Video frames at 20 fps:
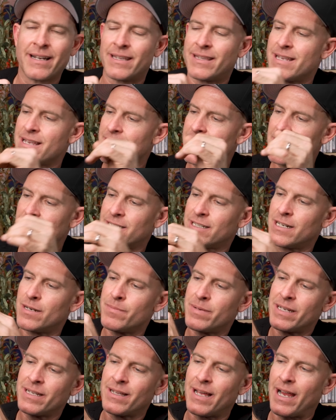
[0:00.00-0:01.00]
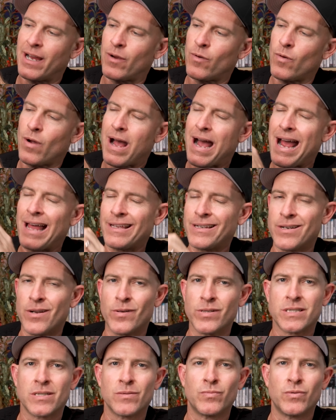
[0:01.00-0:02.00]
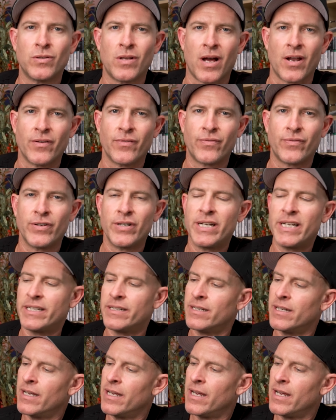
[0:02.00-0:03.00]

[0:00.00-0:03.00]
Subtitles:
I think that's gonna be like highly noticeable on foot.